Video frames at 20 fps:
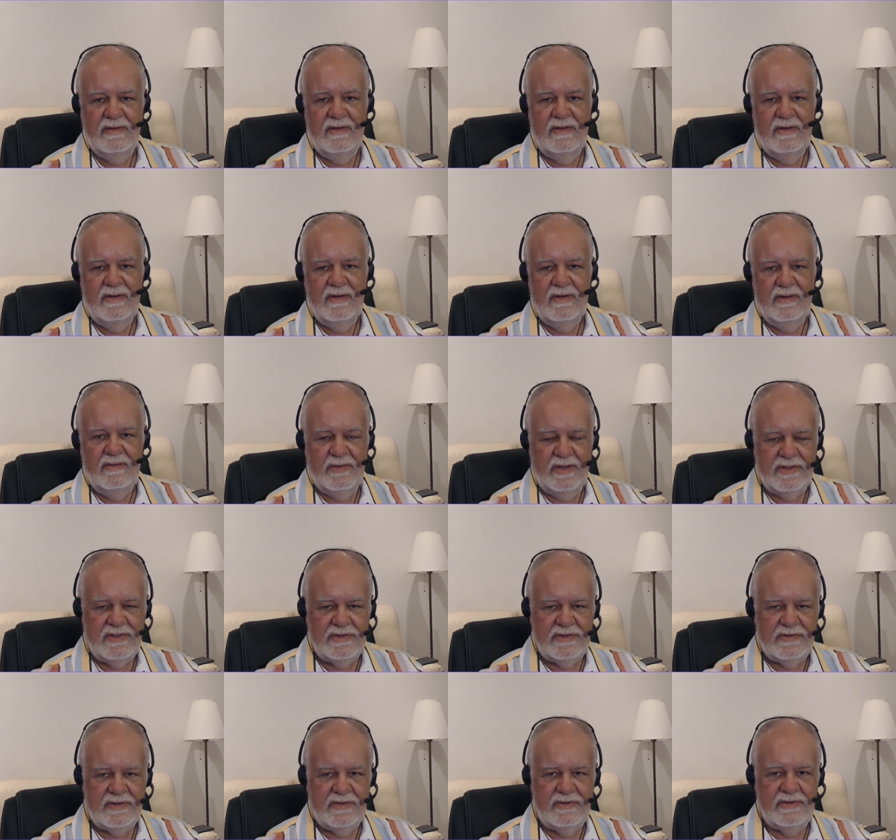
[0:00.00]
and my
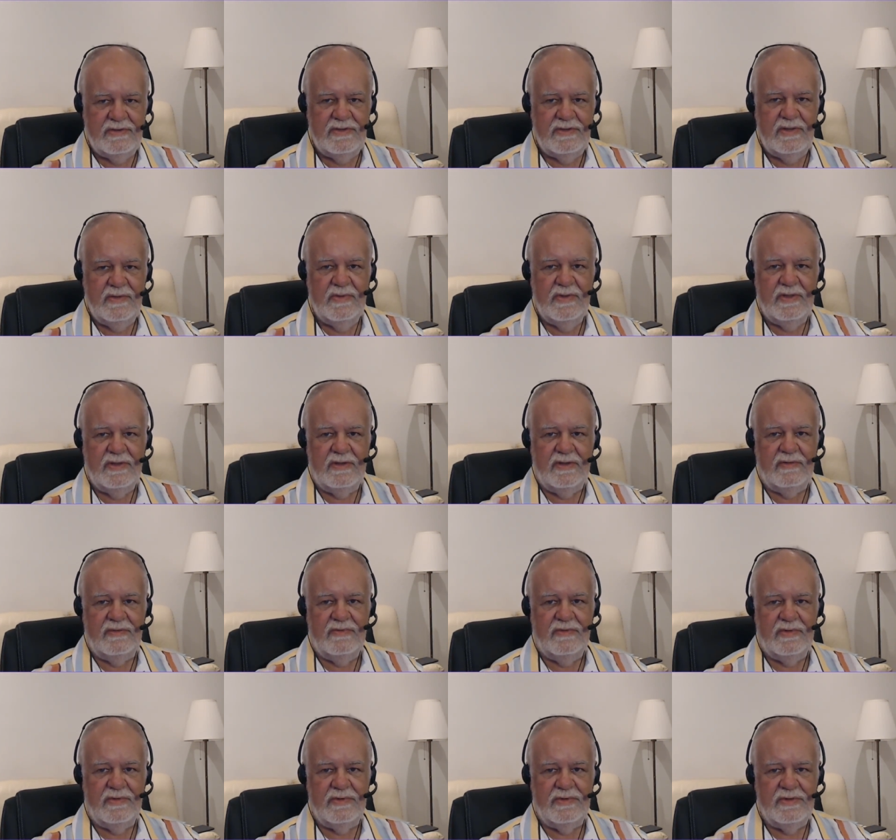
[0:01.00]
strategy worked,
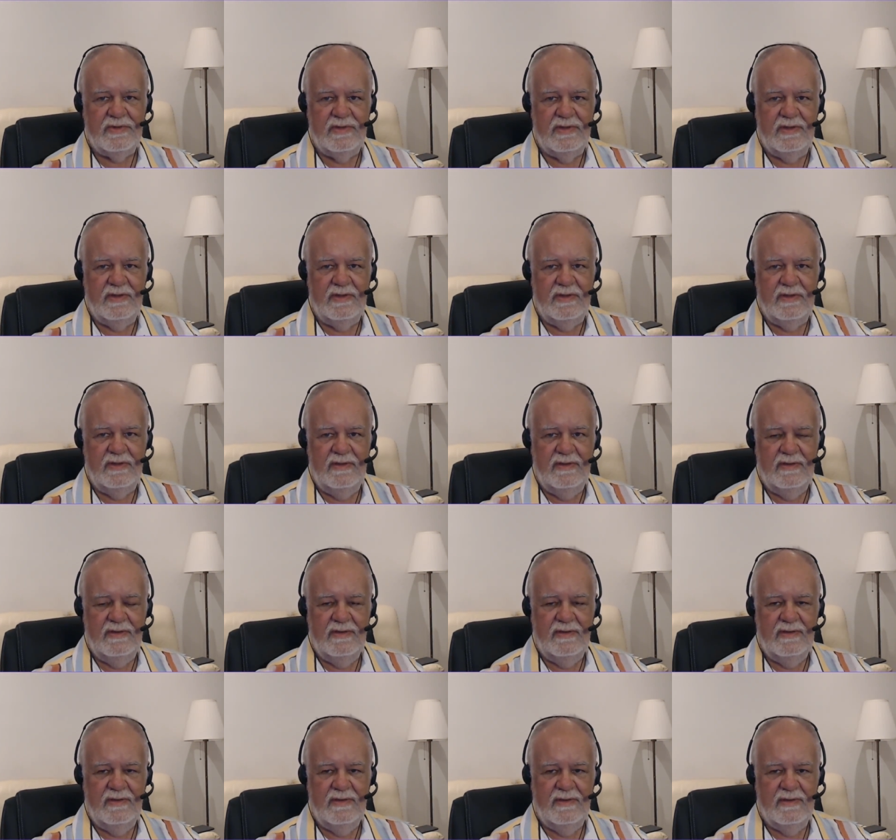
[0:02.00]
fortunately.
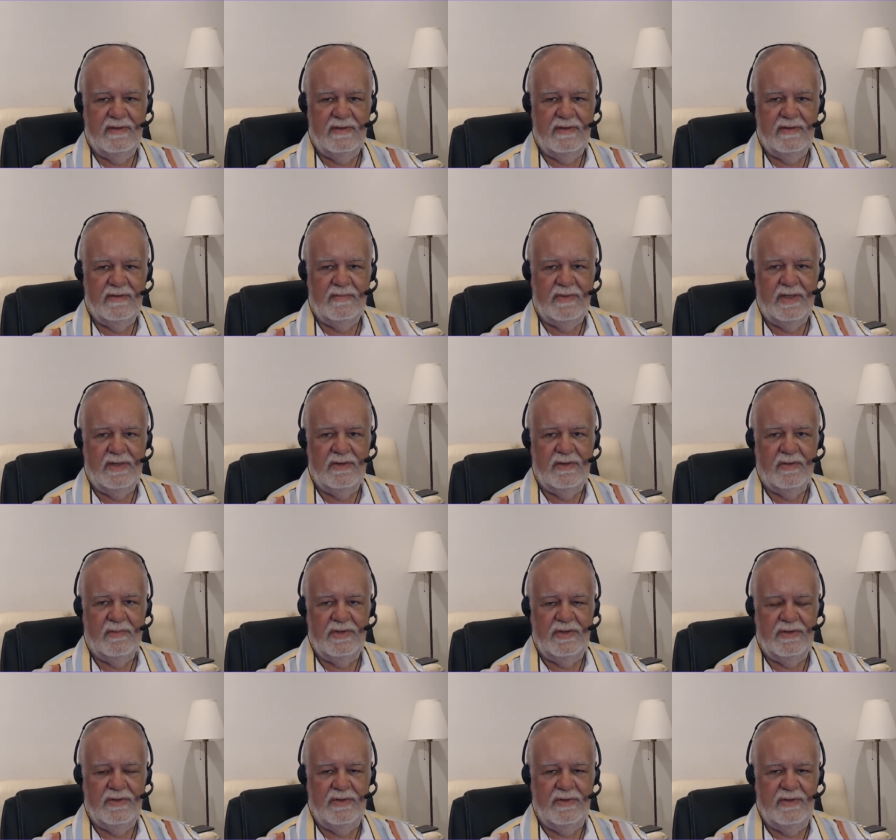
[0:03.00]
I might not be
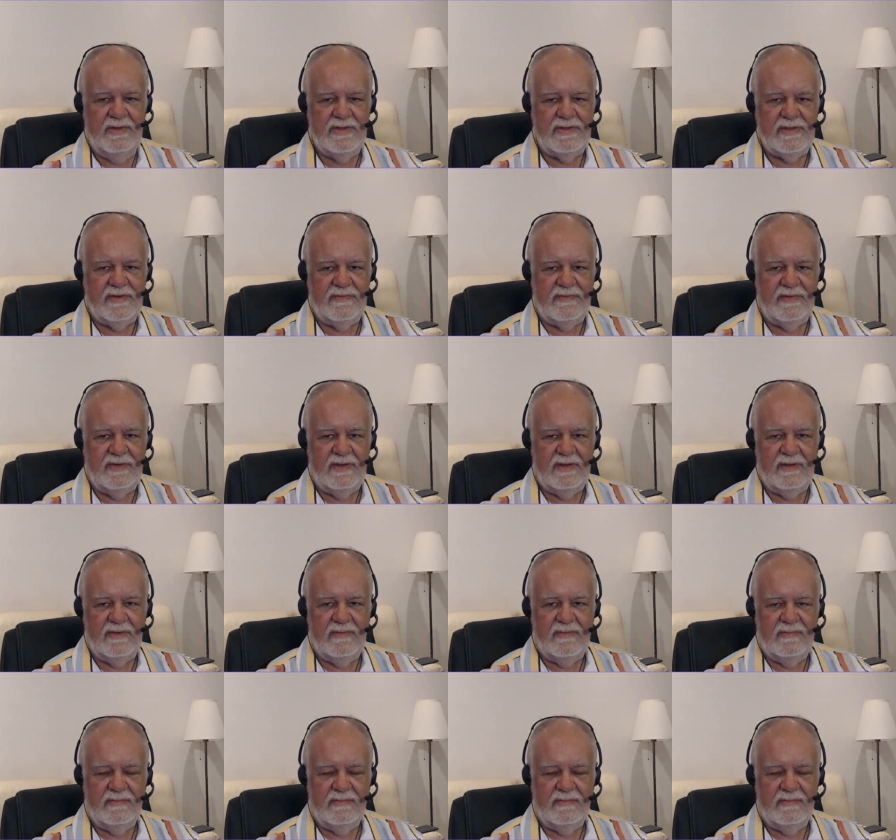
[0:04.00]
doing this if it didn't.